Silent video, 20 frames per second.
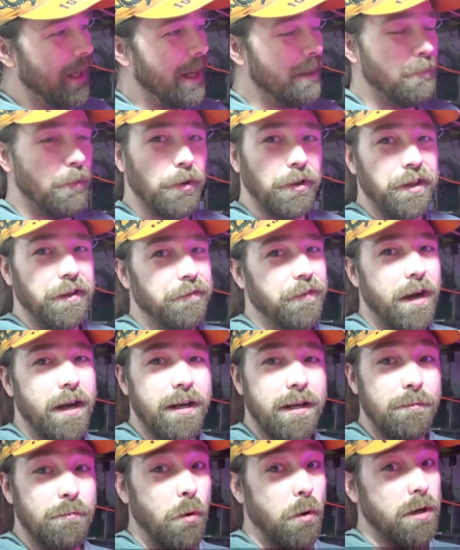I'm only
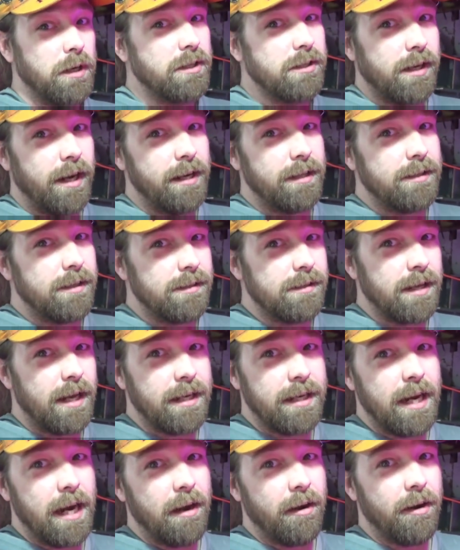finding more sites as
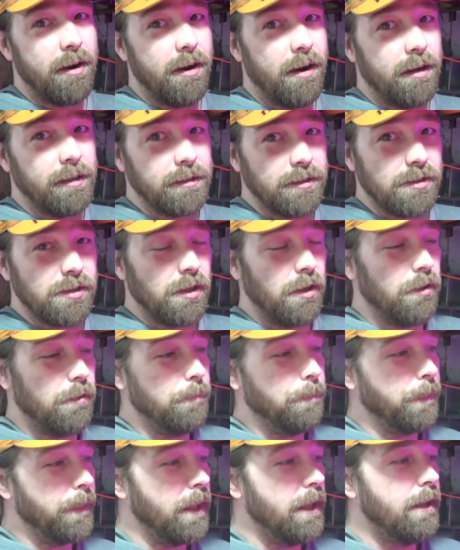I carry on,
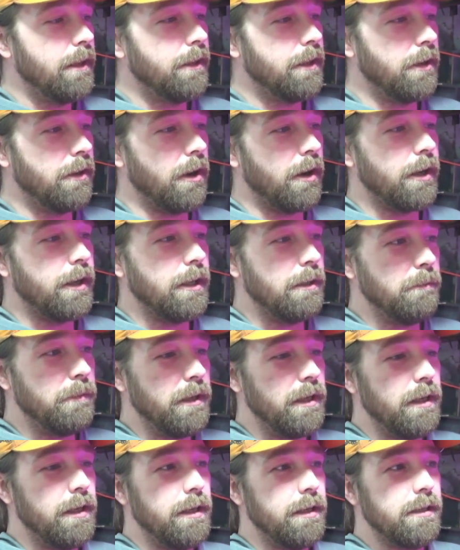so there are going to
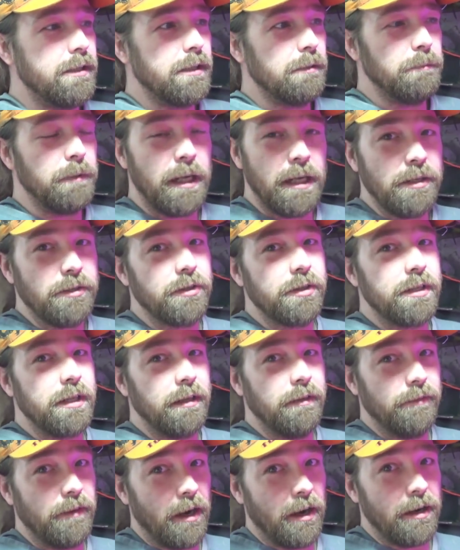be some
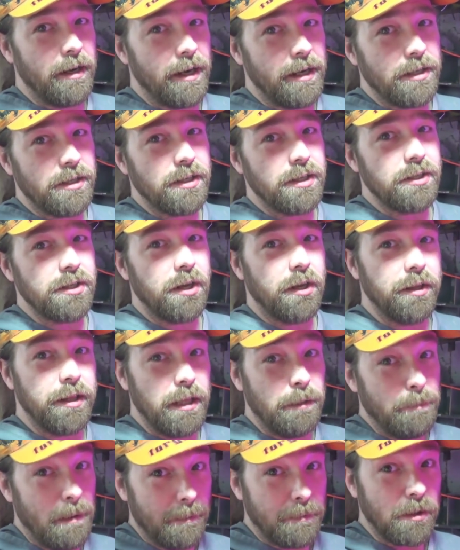interesting variations on
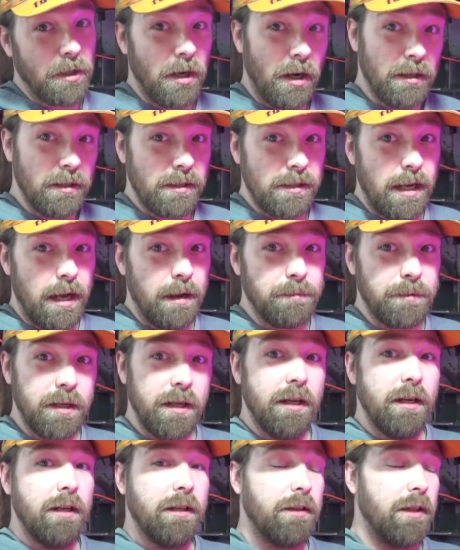the pepper concept
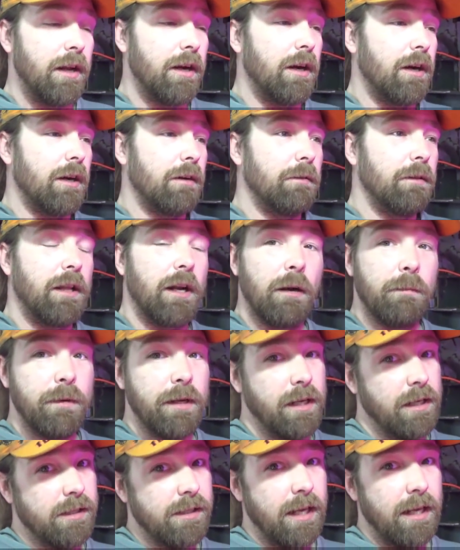that are that are
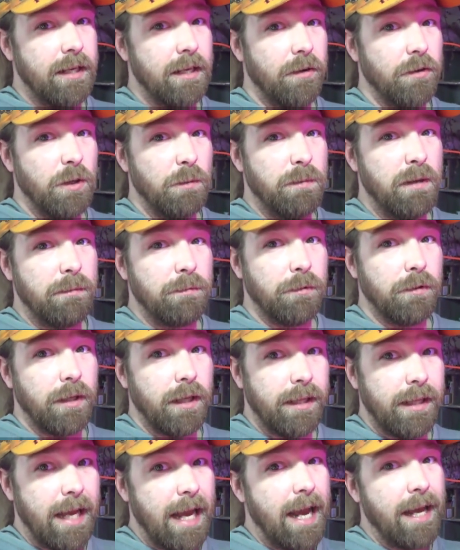being sent out to people,
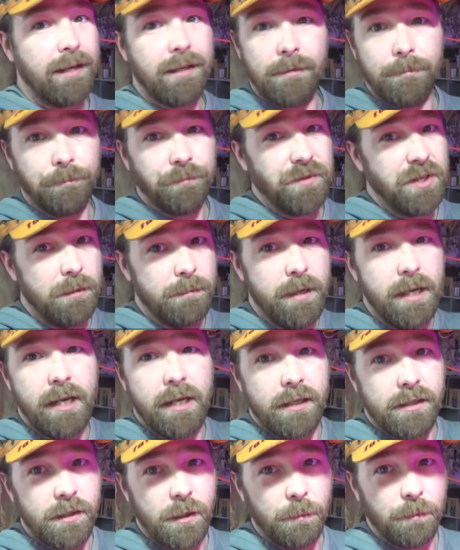and that to
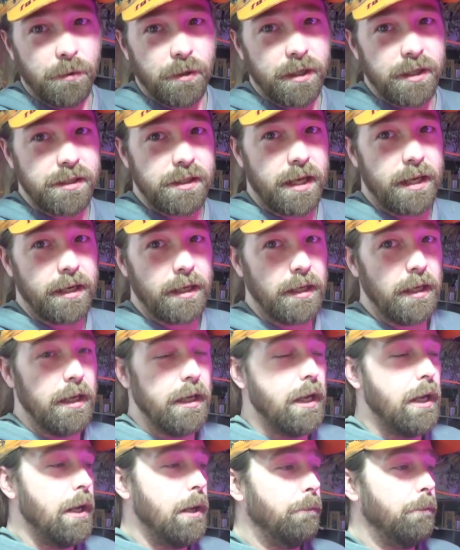me is super exciting.
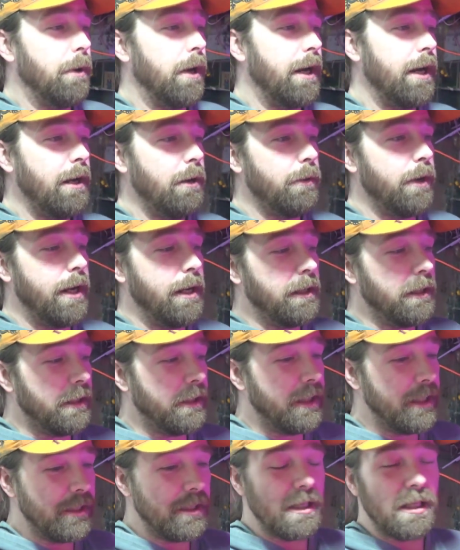But anyway,
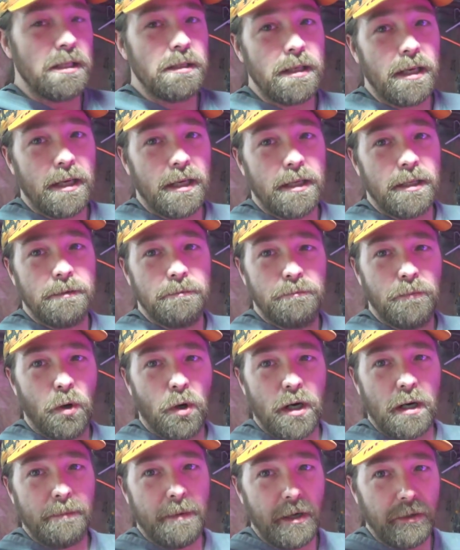this is uh,
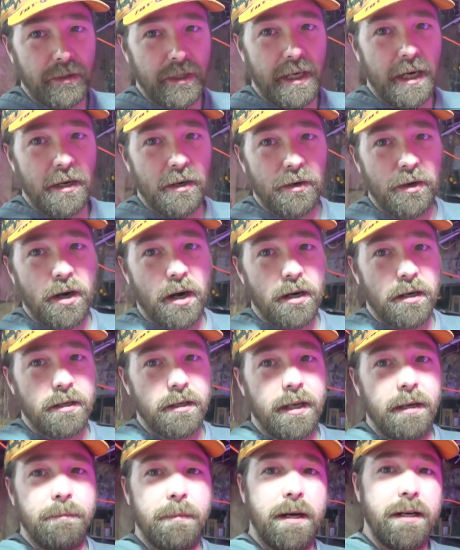more about the
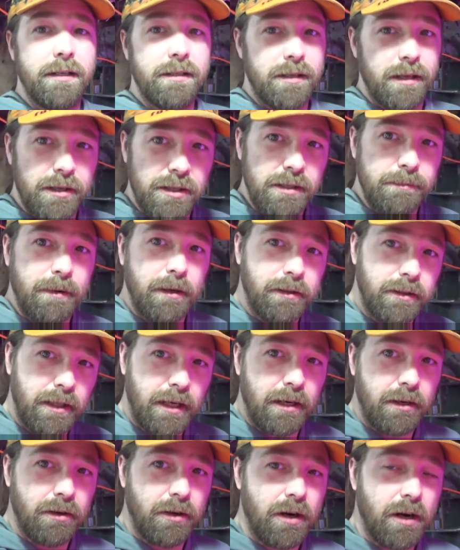AeroGarden and my decision about
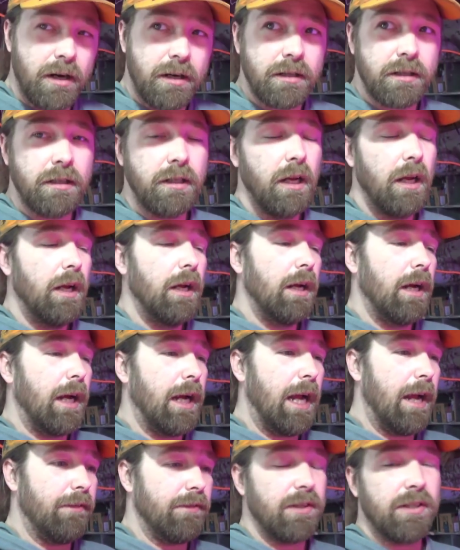the AeroGarden.
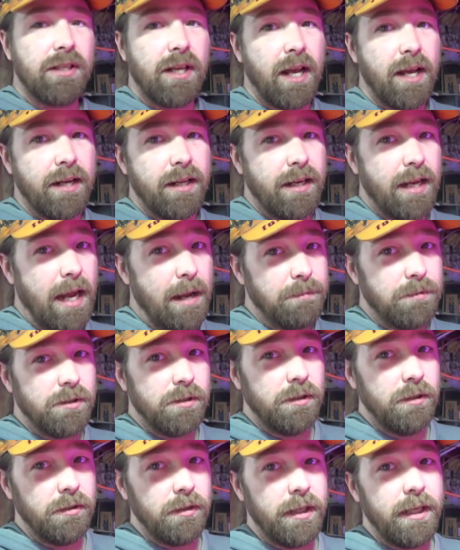I have decided
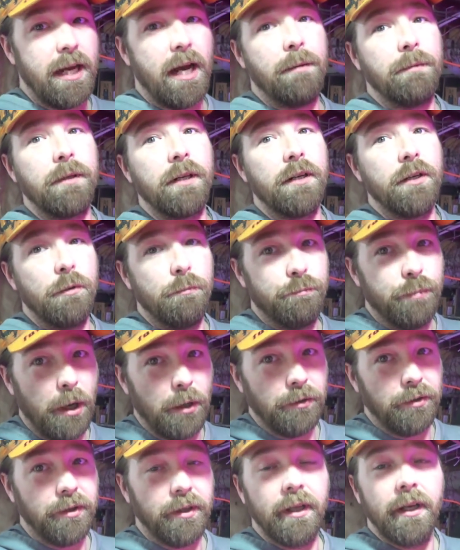absolutely I'm going to do
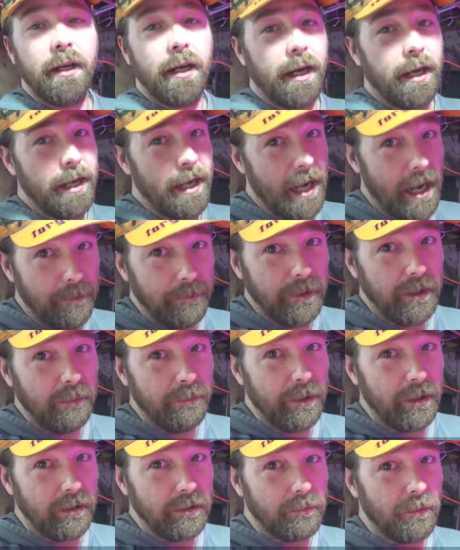both. I am going
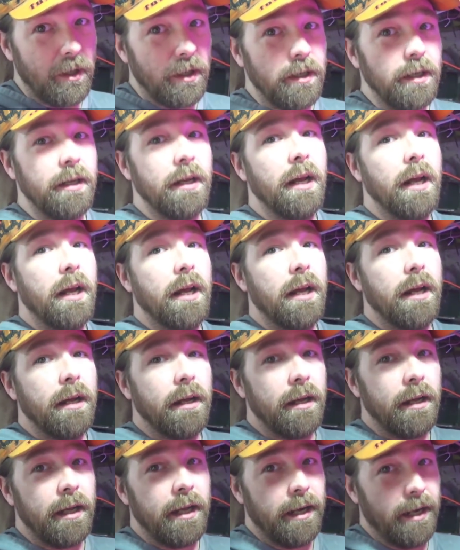to build one,
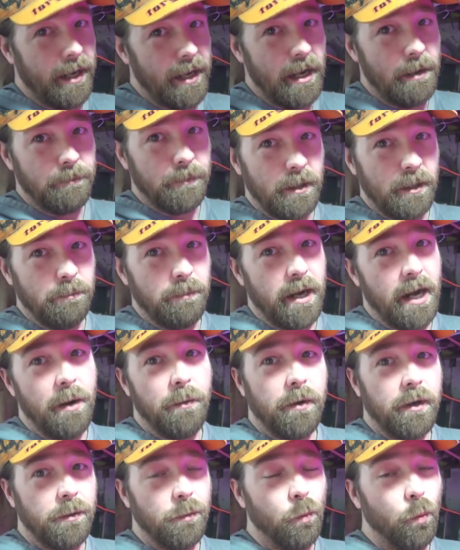and I going to
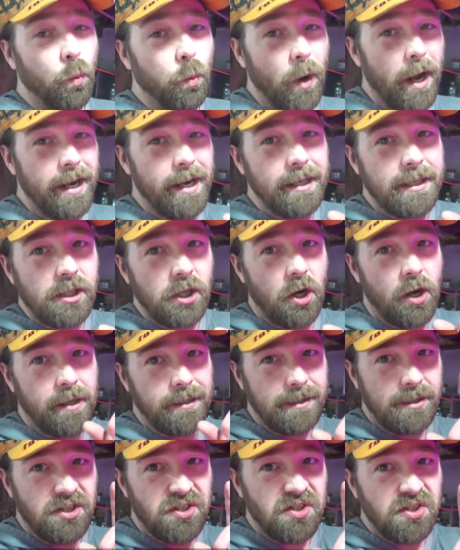buy one when it's
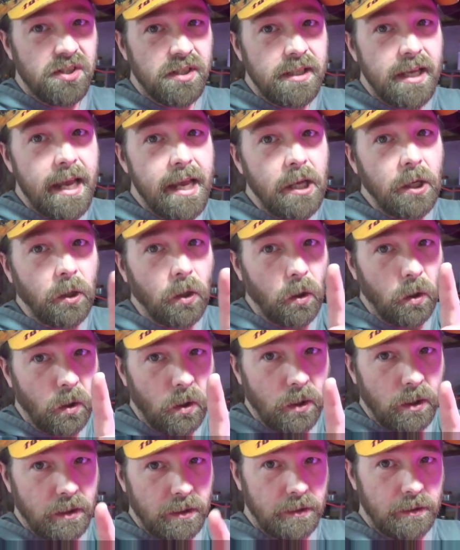on
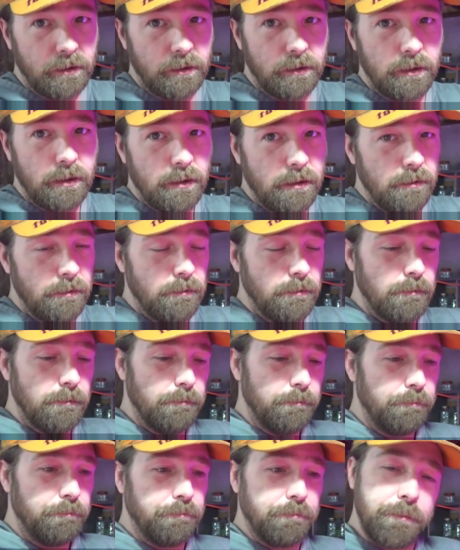sale
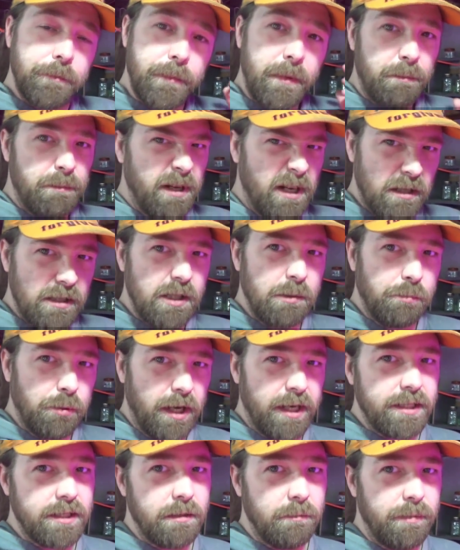because the
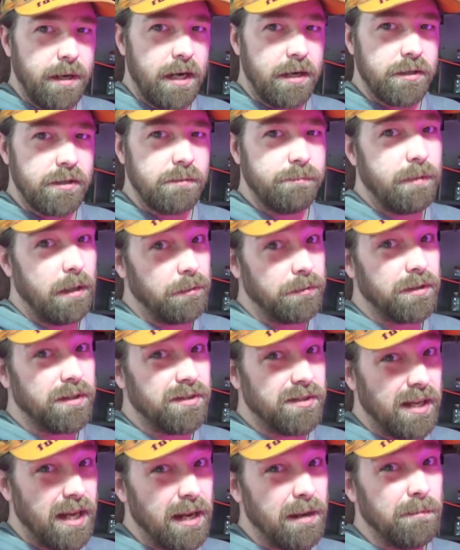price compares about the
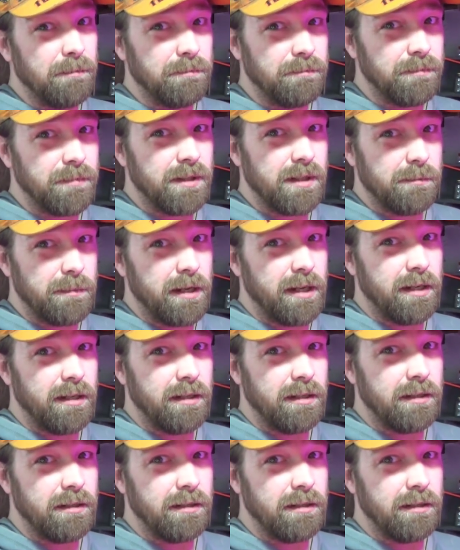same to me.